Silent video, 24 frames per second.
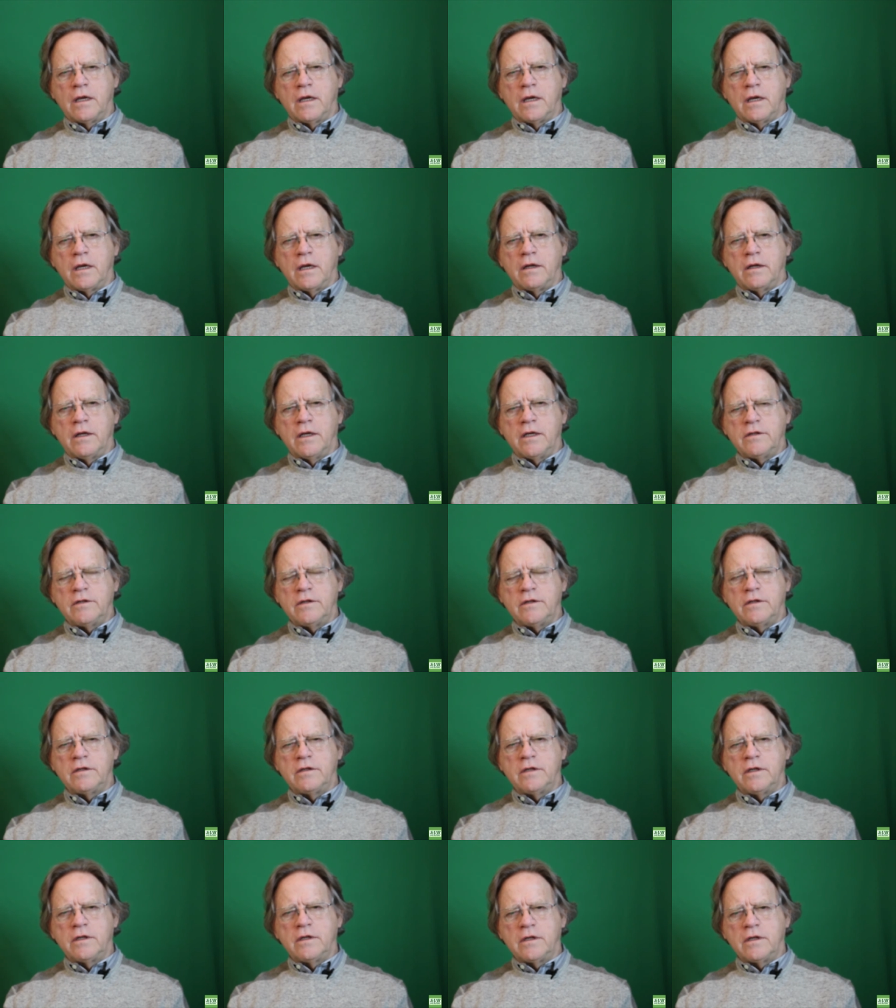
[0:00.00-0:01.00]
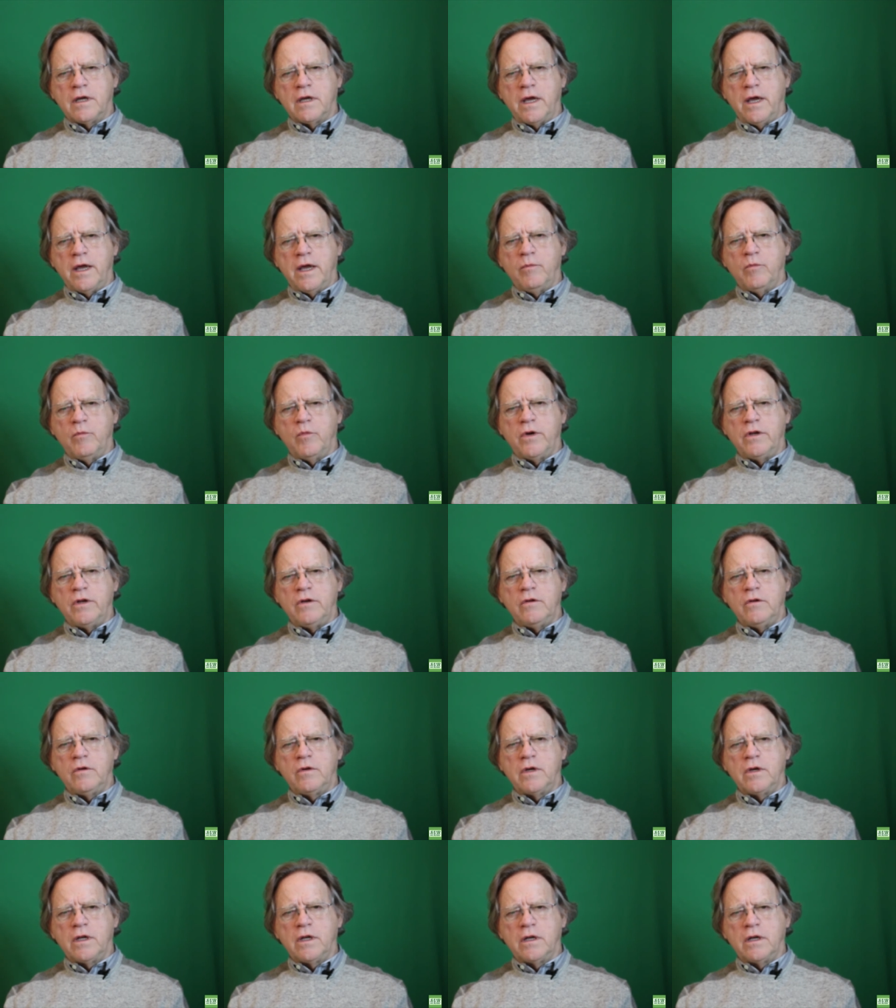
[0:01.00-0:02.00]
This is a time when you
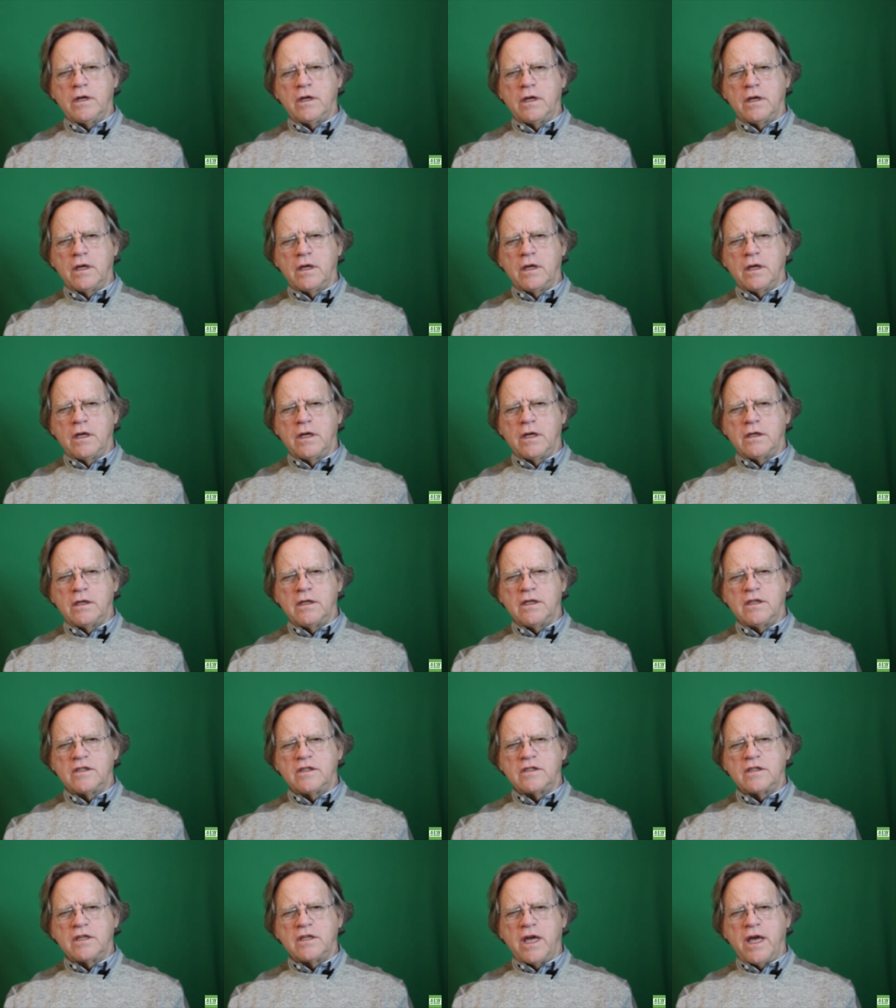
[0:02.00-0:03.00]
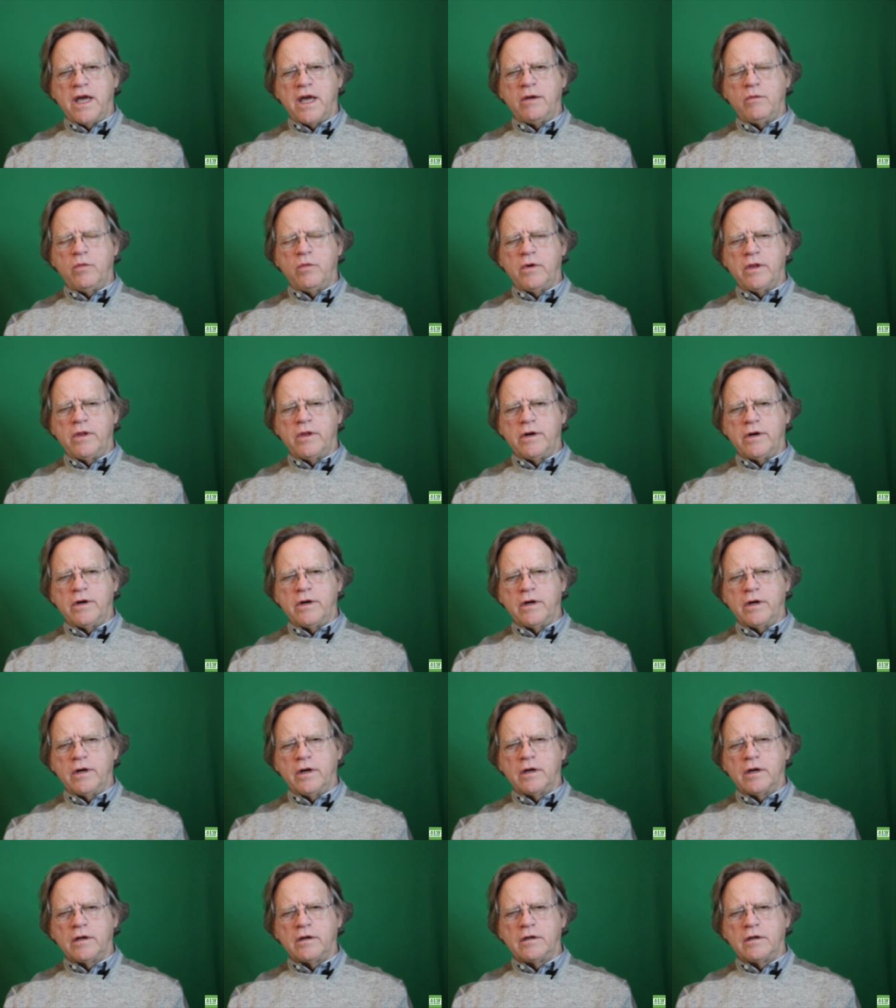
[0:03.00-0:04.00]
can decide whether
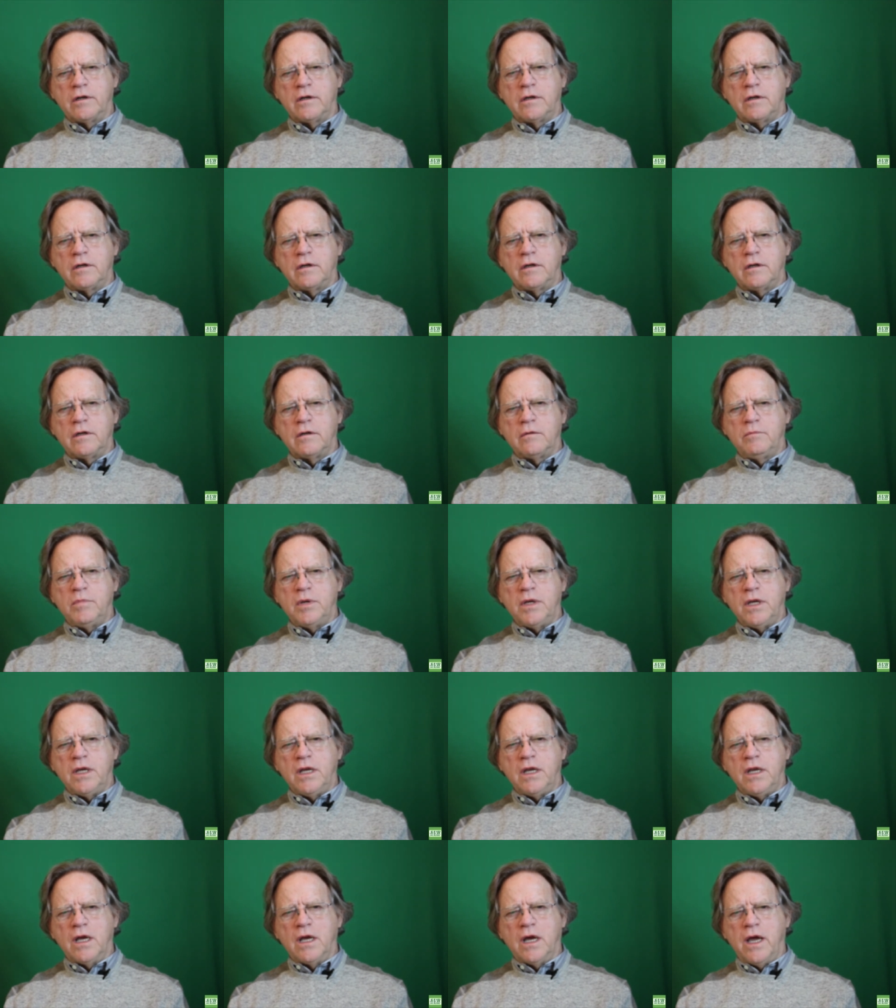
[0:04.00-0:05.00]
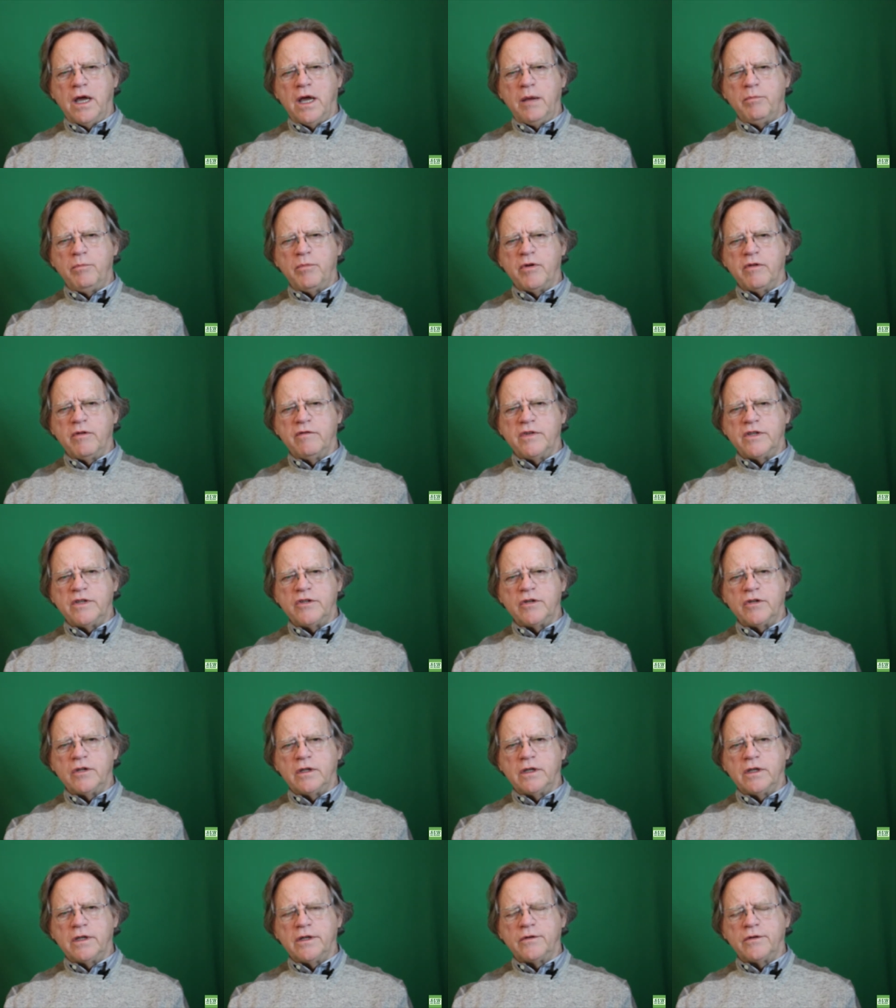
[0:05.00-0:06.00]
to be hyper
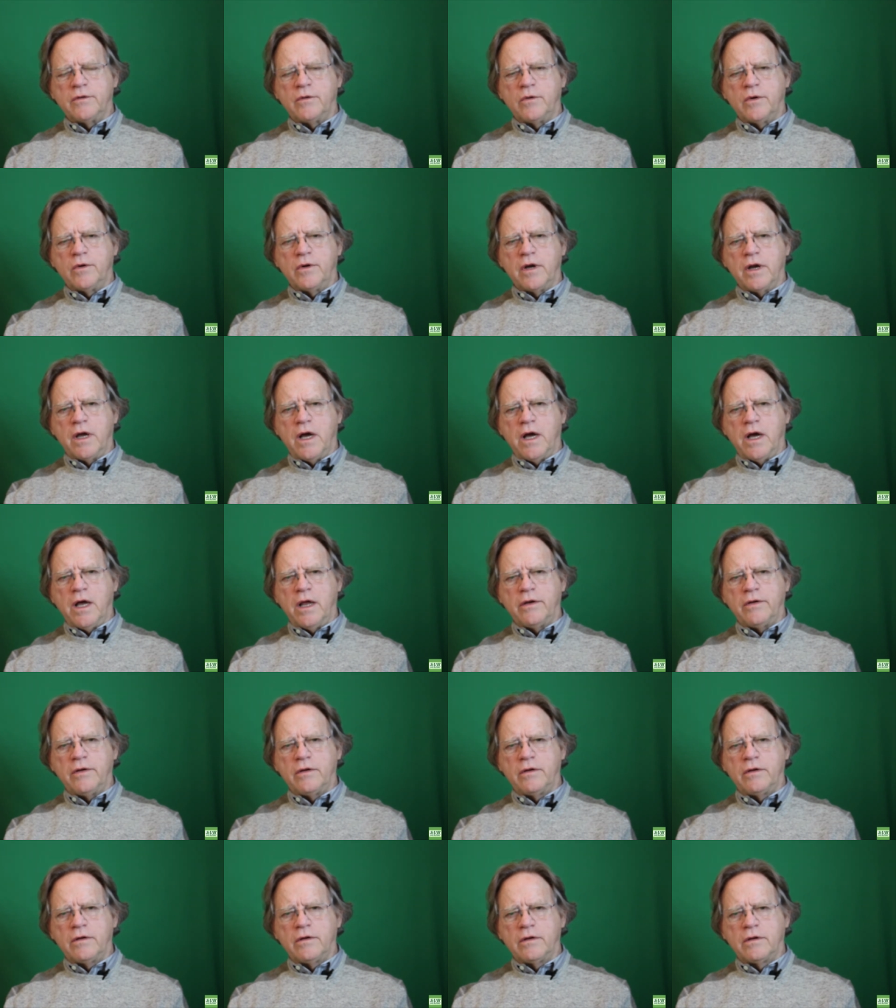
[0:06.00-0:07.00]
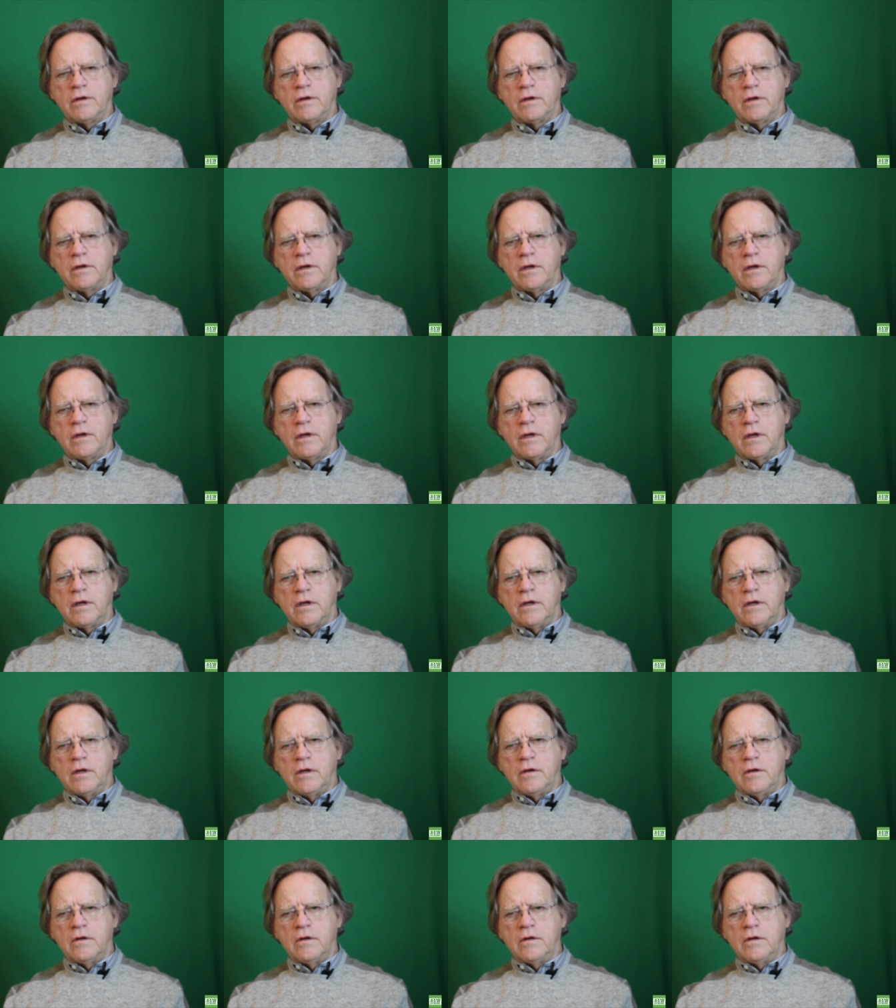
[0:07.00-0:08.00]
vigilant or not.
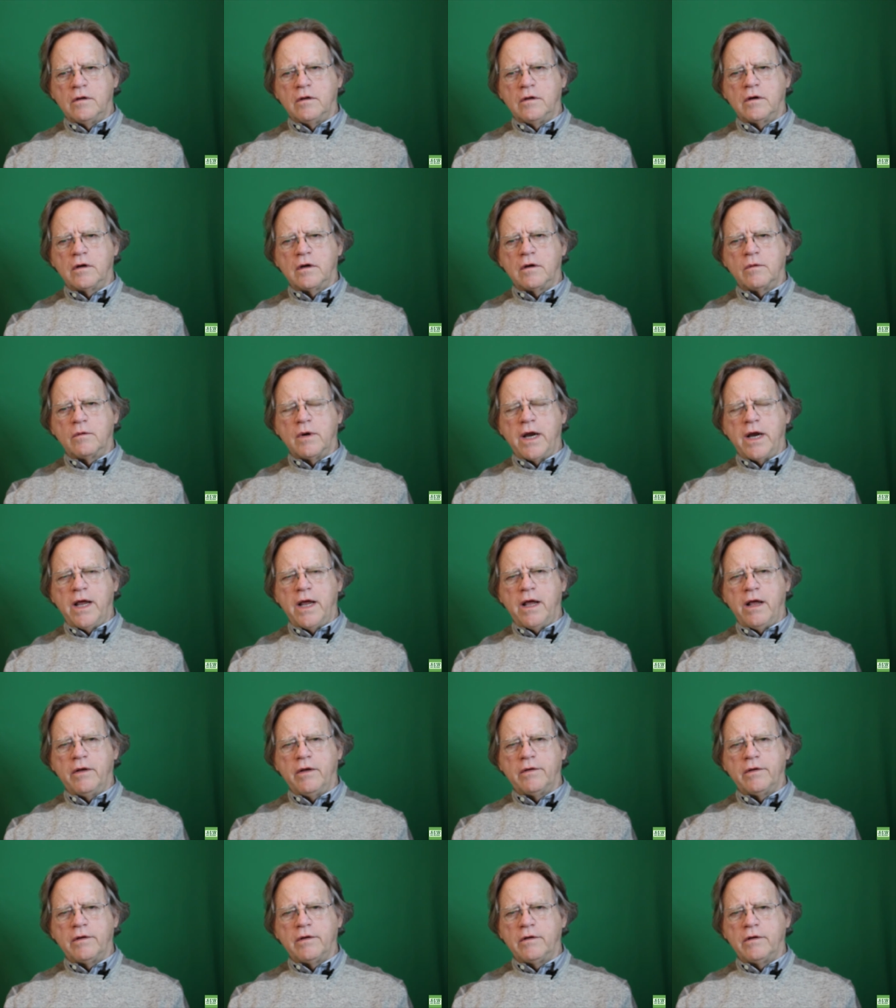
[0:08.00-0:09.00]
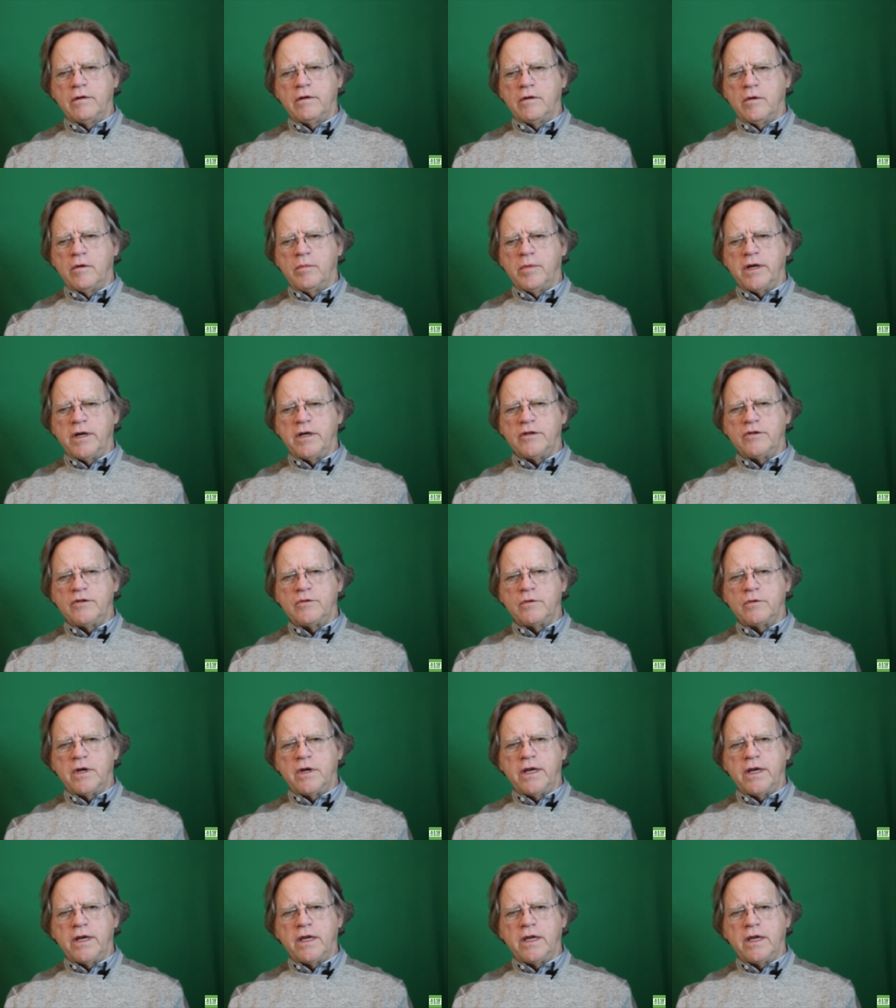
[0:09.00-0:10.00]
You look around, nobody's running.